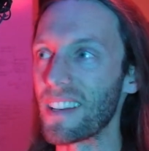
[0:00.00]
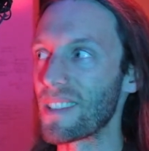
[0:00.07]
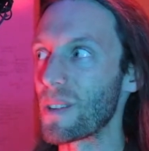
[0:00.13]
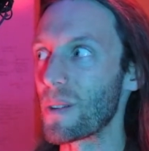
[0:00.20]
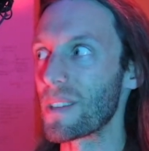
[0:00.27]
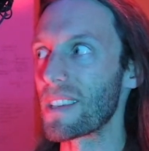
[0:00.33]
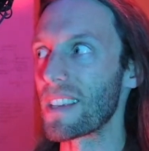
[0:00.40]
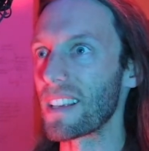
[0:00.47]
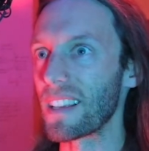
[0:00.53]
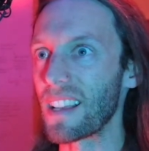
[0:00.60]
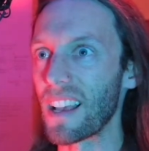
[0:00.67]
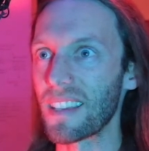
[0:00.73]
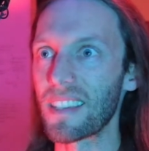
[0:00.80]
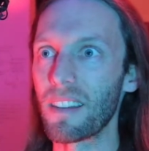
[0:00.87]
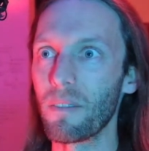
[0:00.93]
as soon as the
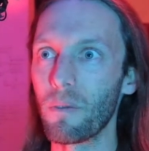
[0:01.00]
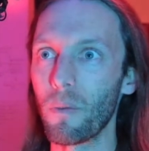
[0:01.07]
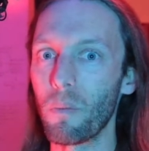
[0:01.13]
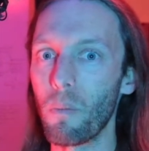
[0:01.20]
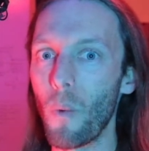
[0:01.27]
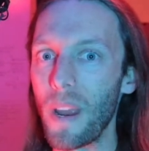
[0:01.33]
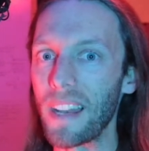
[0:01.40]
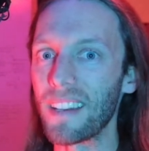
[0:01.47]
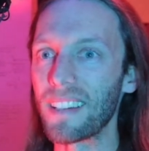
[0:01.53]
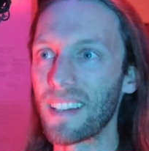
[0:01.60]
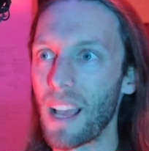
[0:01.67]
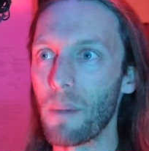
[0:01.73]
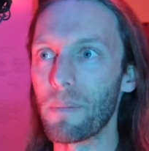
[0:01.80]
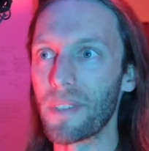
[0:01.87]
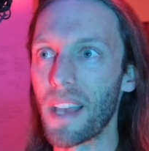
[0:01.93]
gust of wind
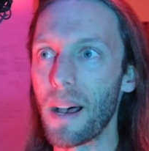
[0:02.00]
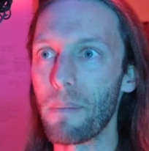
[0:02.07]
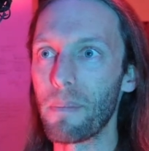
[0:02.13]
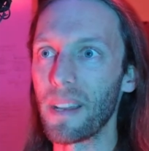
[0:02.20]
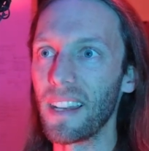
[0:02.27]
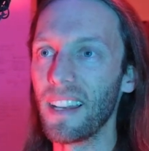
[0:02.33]
comes up, and